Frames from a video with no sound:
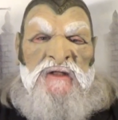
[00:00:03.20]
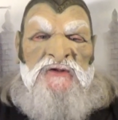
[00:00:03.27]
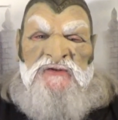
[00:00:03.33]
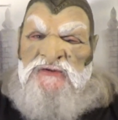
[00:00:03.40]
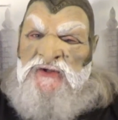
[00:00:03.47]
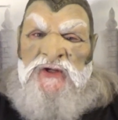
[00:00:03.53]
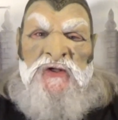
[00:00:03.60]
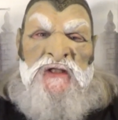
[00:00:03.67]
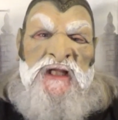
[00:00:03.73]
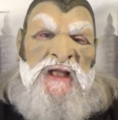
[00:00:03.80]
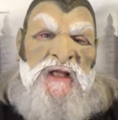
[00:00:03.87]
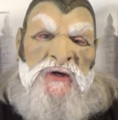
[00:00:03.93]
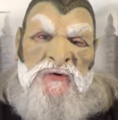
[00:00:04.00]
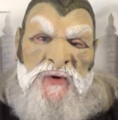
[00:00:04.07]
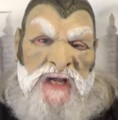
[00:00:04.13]
still
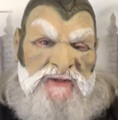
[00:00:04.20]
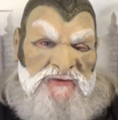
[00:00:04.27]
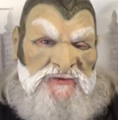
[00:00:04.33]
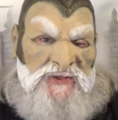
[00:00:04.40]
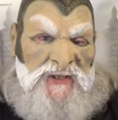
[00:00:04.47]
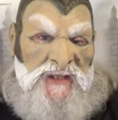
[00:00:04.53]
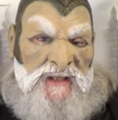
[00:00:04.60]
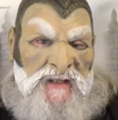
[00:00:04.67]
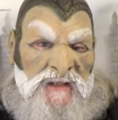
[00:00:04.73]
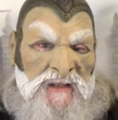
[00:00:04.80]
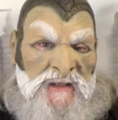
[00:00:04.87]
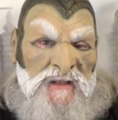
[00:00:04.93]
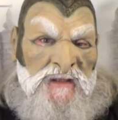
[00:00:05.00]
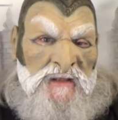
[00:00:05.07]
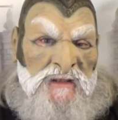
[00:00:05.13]
here, I see.
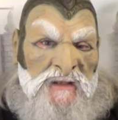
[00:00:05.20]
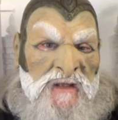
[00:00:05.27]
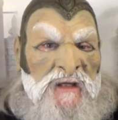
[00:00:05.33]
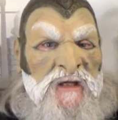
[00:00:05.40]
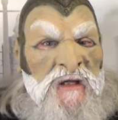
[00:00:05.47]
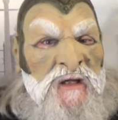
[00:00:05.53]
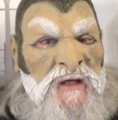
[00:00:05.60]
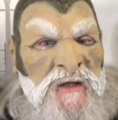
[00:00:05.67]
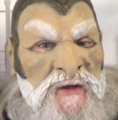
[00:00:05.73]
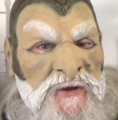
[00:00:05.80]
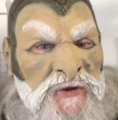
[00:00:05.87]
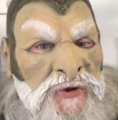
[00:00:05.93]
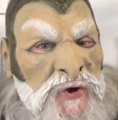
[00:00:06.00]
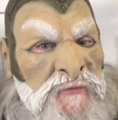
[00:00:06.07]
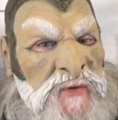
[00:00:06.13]

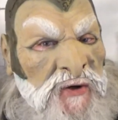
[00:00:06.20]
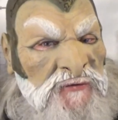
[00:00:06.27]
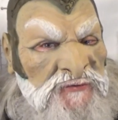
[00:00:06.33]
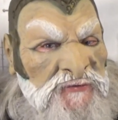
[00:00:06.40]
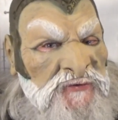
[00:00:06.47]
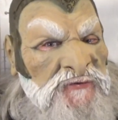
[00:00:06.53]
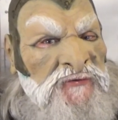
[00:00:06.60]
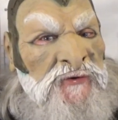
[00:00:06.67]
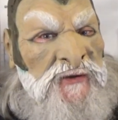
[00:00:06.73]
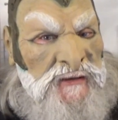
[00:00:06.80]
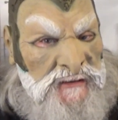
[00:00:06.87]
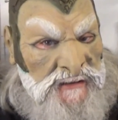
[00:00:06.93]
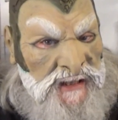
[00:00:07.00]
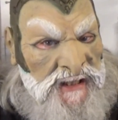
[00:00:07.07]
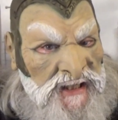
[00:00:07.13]
You most
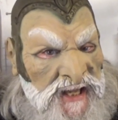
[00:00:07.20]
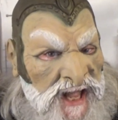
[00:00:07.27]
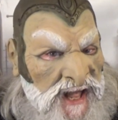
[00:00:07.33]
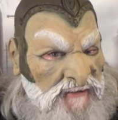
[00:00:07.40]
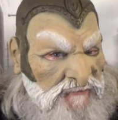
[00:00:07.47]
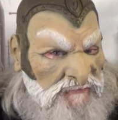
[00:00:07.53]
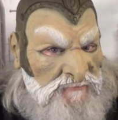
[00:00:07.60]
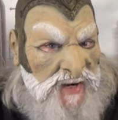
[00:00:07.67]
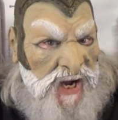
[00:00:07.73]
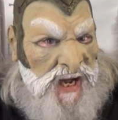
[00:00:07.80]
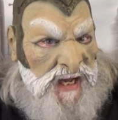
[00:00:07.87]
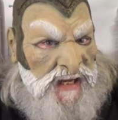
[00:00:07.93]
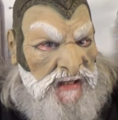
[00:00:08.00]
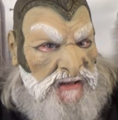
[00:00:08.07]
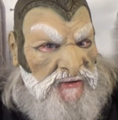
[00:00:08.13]
certainly have
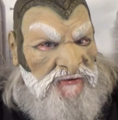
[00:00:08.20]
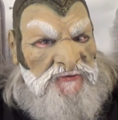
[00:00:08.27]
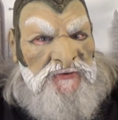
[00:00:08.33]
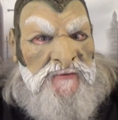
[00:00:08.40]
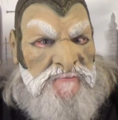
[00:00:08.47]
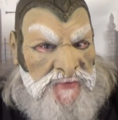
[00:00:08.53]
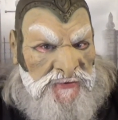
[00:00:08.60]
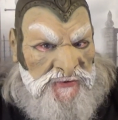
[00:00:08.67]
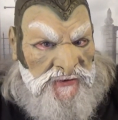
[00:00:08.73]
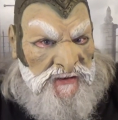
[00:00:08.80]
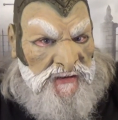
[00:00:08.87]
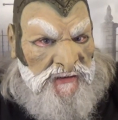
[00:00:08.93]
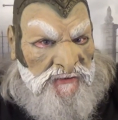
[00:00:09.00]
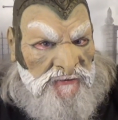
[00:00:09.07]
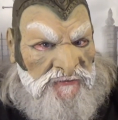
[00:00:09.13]
my
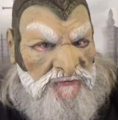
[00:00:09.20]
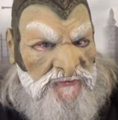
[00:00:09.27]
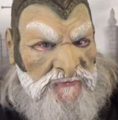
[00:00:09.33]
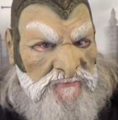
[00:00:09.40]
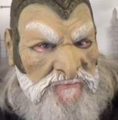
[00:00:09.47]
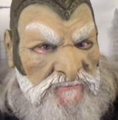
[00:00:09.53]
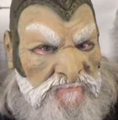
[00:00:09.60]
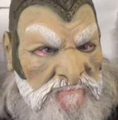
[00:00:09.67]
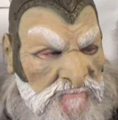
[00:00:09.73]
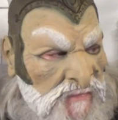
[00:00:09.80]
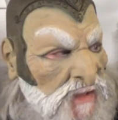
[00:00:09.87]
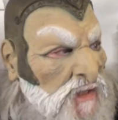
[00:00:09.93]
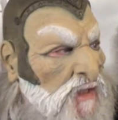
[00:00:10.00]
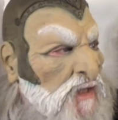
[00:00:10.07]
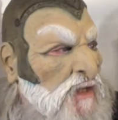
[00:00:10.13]
sympathies.
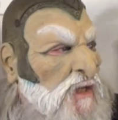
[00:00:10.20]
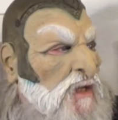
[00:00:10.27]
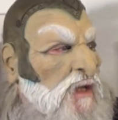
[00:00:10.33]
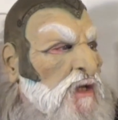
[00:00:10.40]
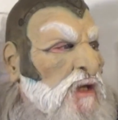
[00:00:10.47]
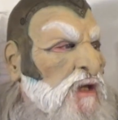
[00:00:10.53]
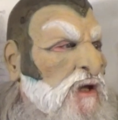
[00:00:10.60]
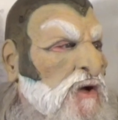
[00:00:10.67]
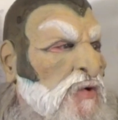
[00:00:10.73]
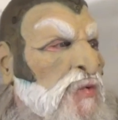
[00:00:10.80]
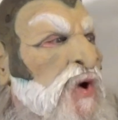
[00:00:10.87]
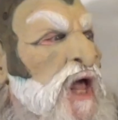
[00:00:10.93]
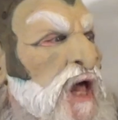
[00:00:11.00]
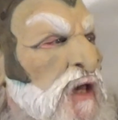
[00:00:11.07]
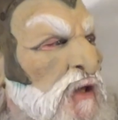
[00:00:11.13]

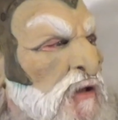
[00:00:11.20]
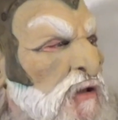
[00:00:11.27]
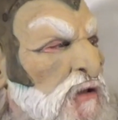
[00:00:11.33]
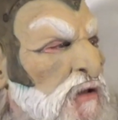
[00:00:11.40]
Well,